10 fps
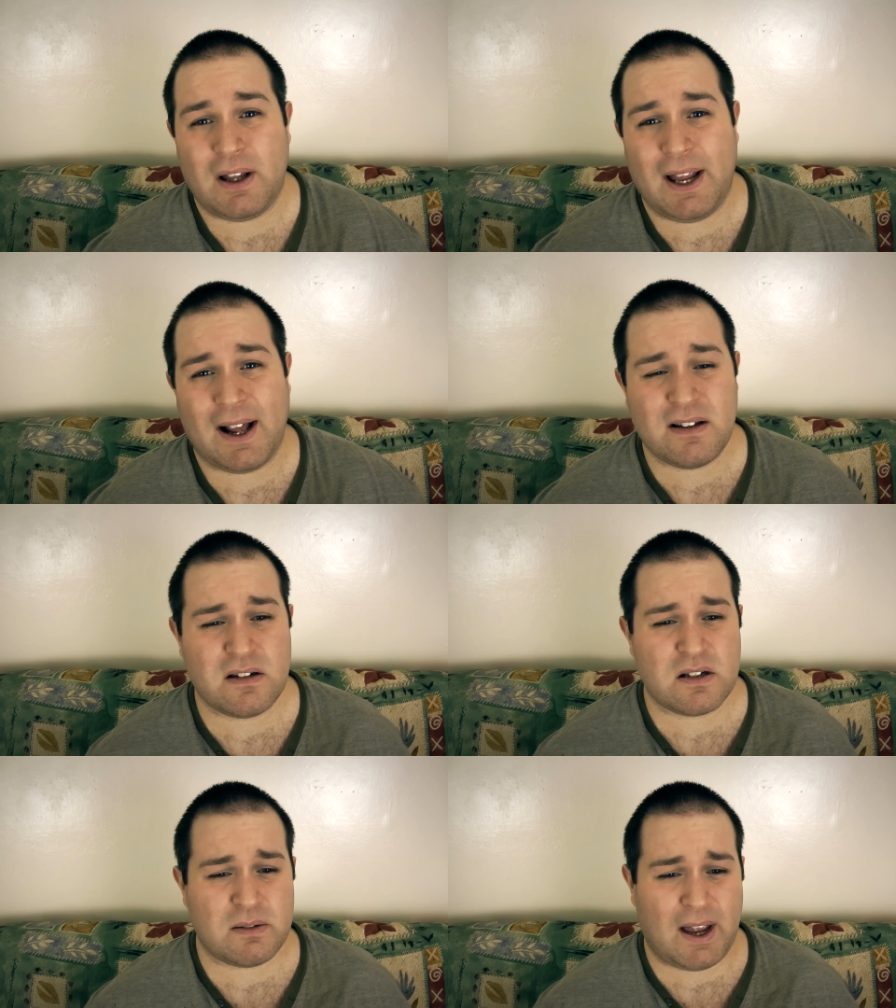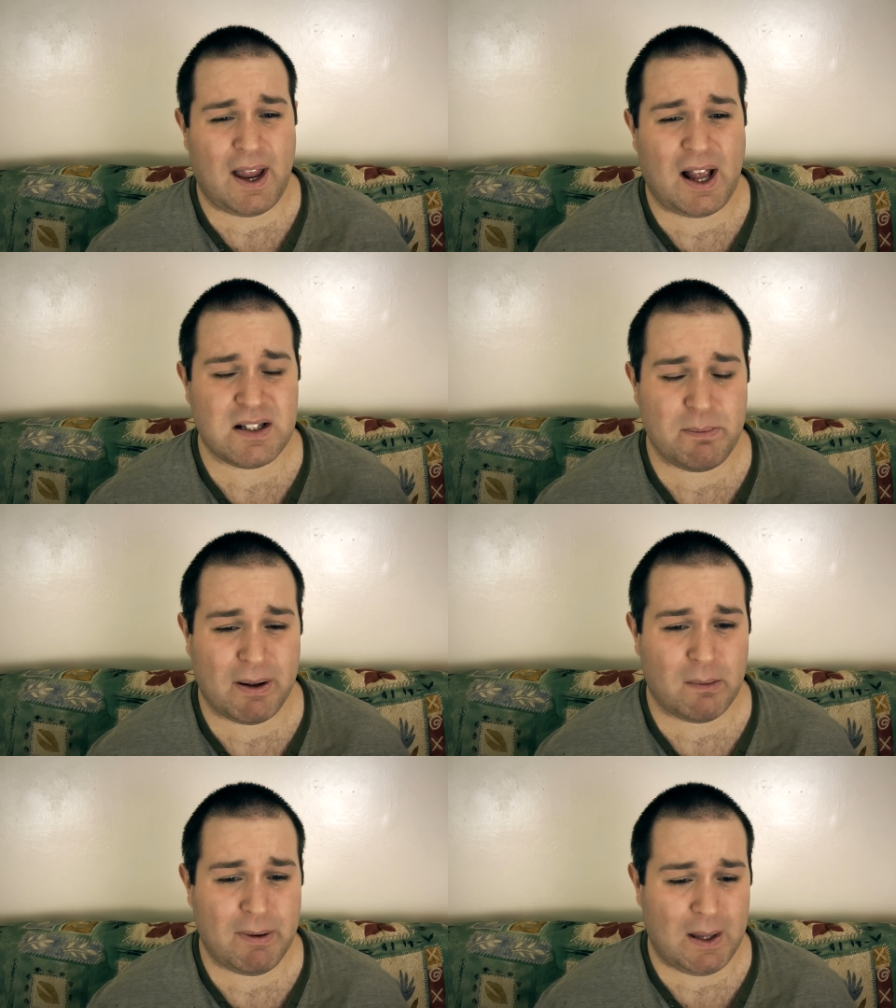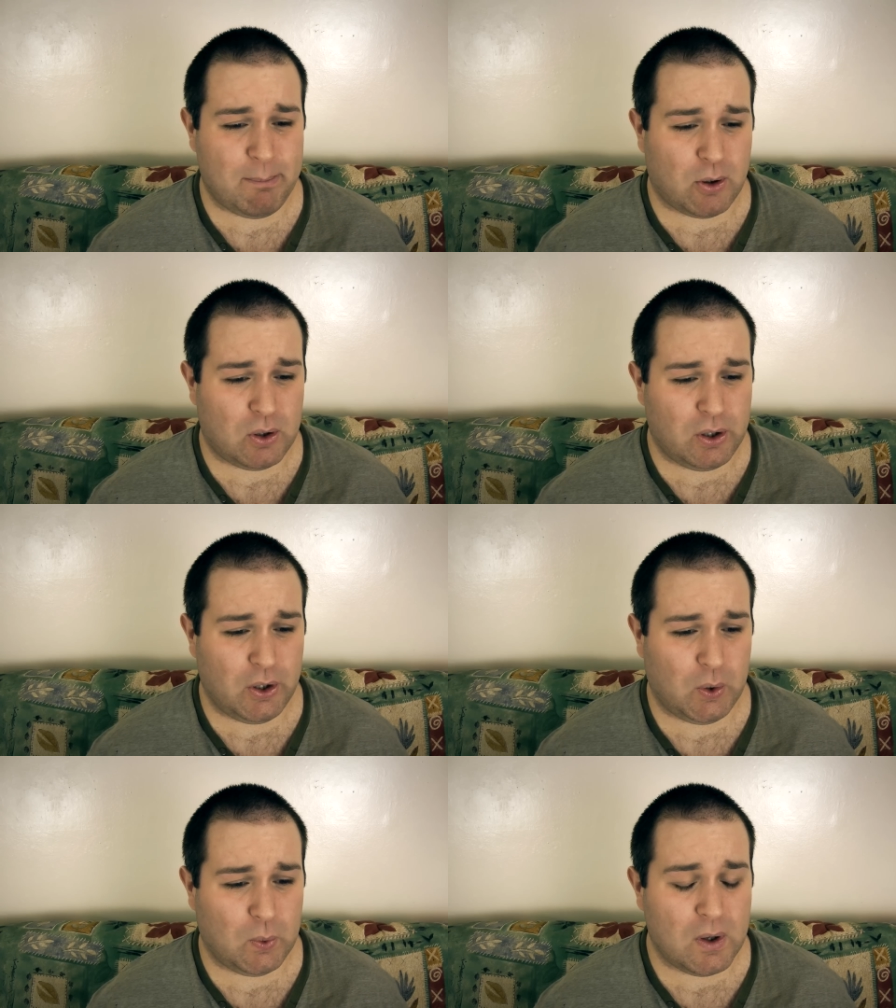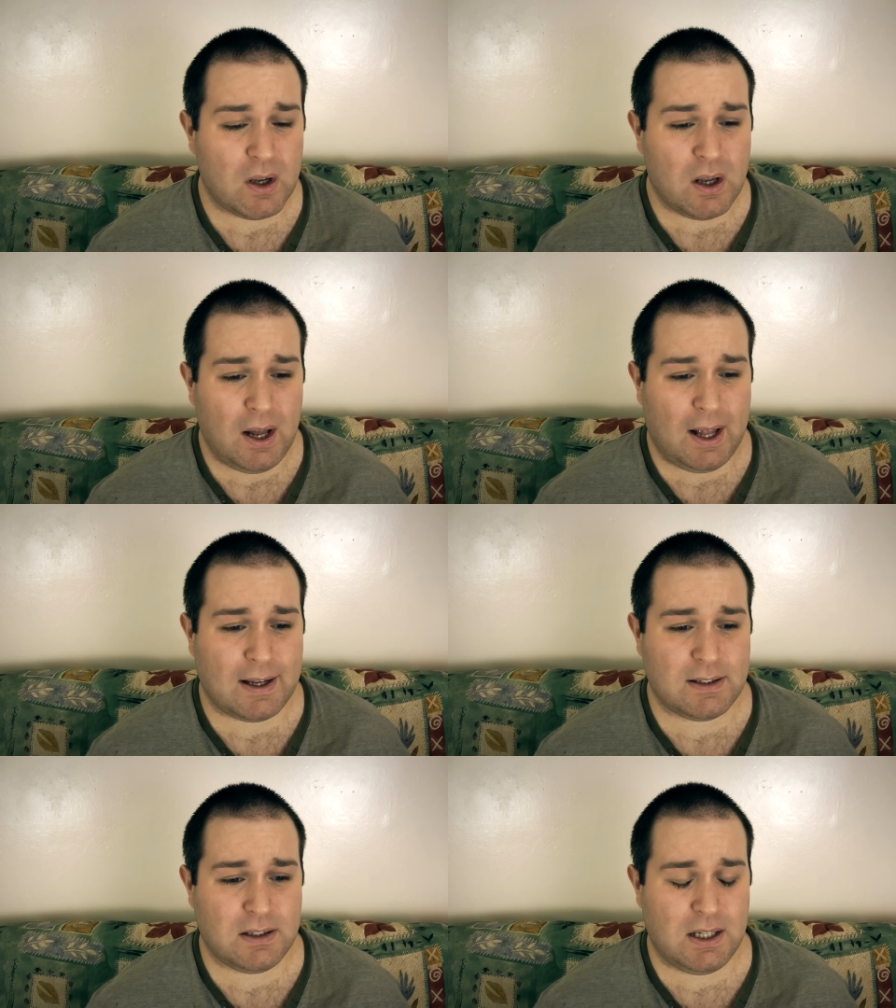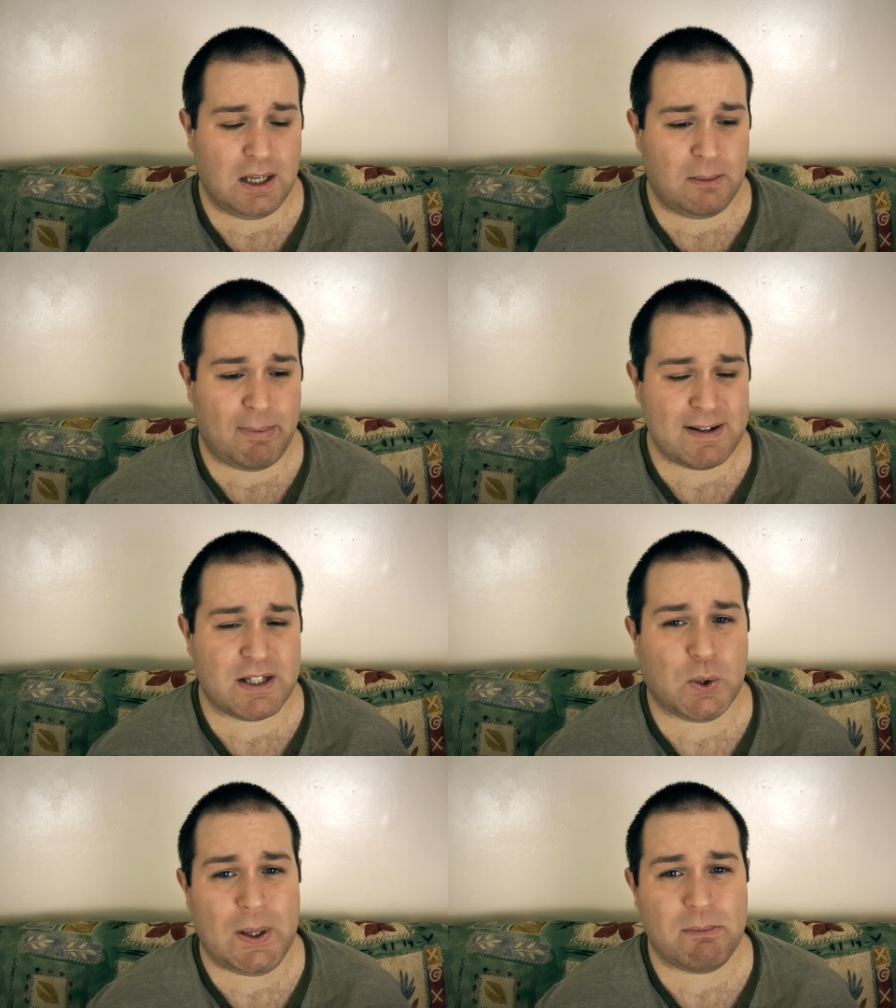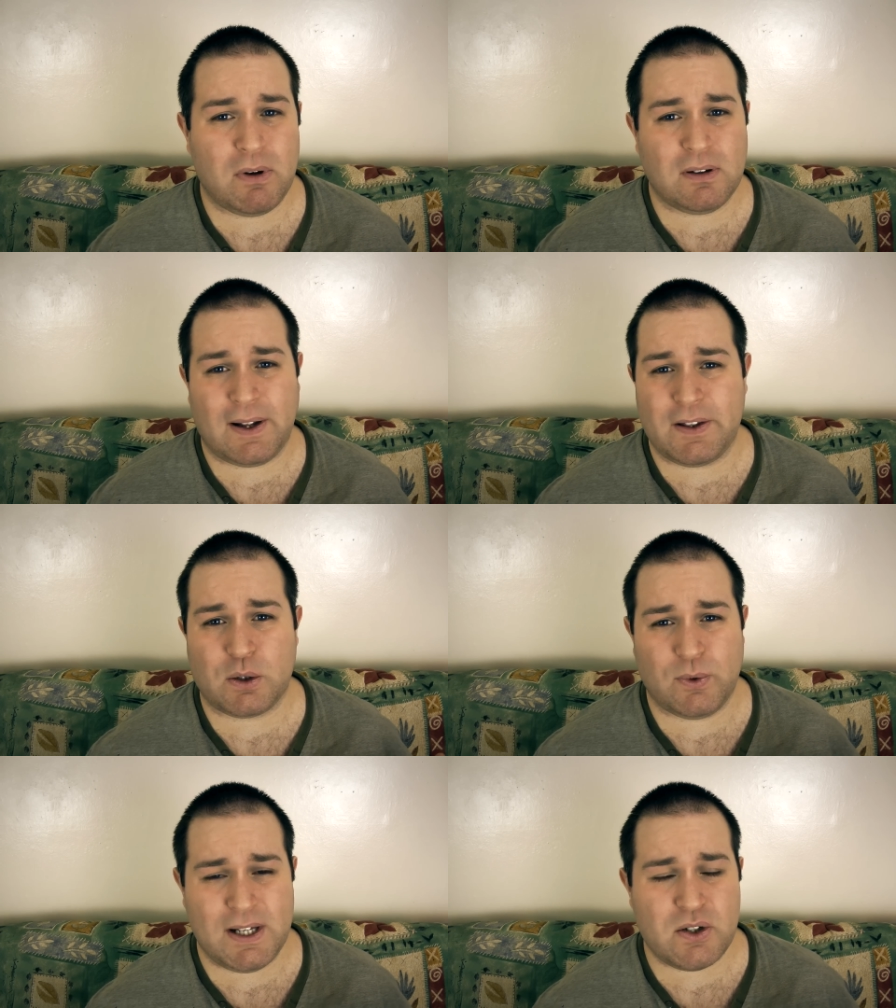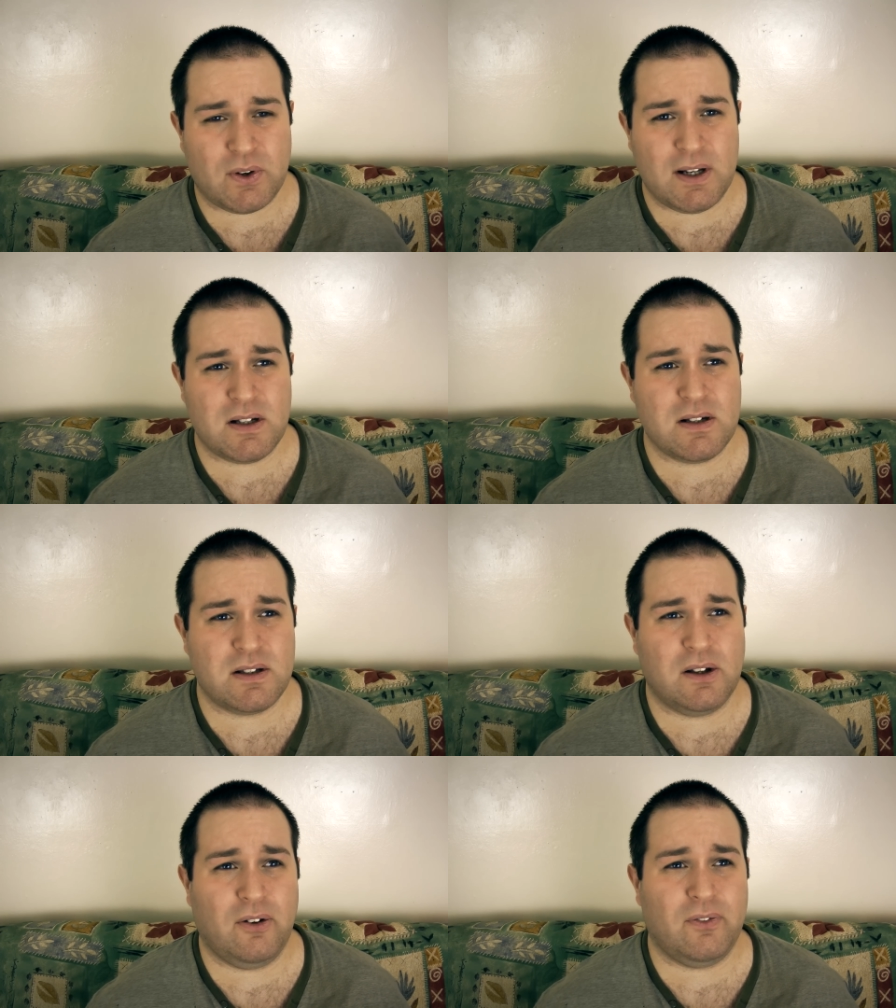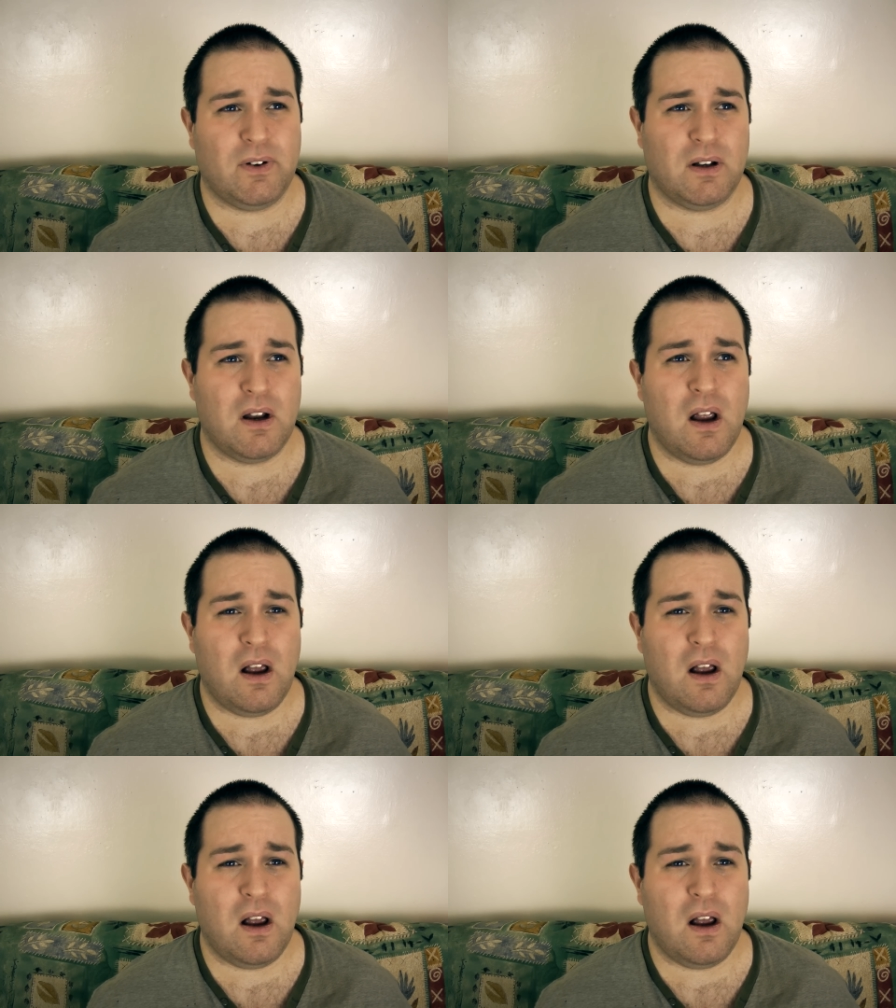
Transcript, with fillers: I had to just, I had to pick the people who had the best equipment, like the green screens and stuff, and